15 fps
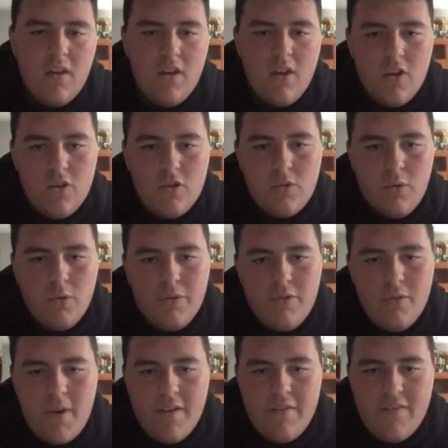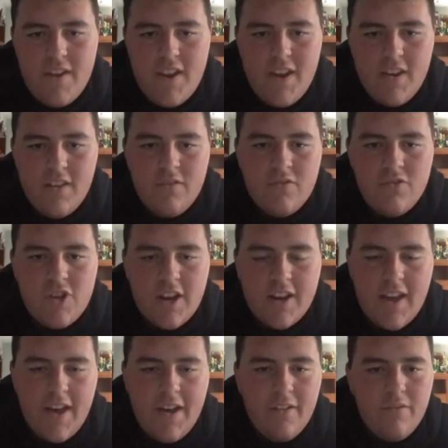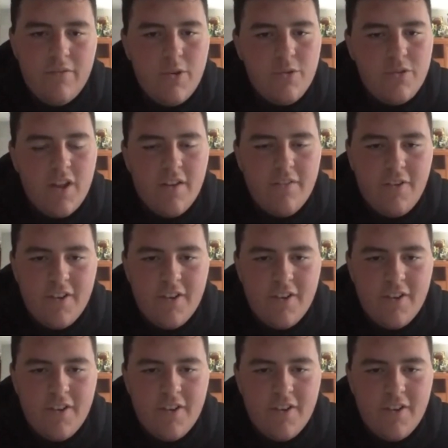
scroll through my feed and check out new stuff on